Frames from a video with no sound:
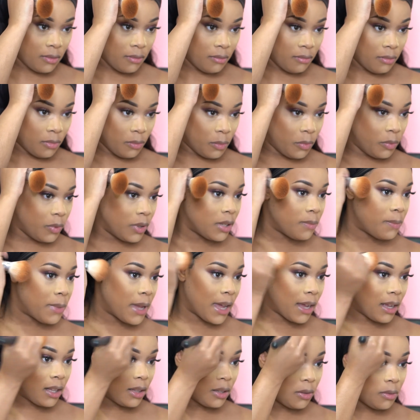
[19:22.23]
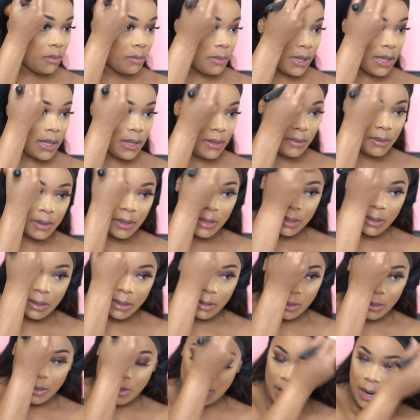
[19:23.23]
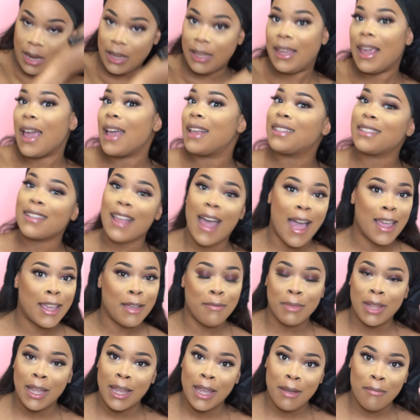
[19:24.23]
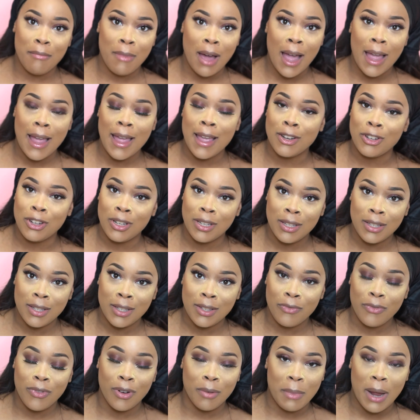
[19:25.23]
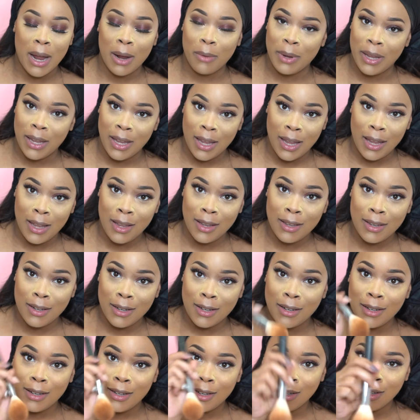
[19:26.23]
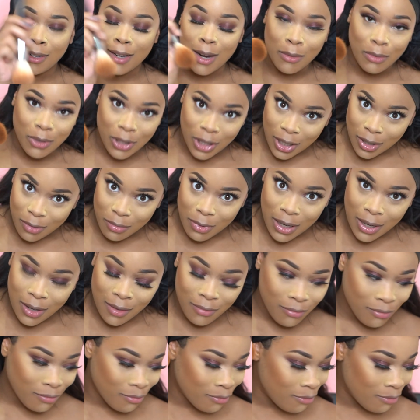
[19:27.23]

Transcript: Move this back a little bit. Yes, I'm laying my edges for my wig. Don't judge me.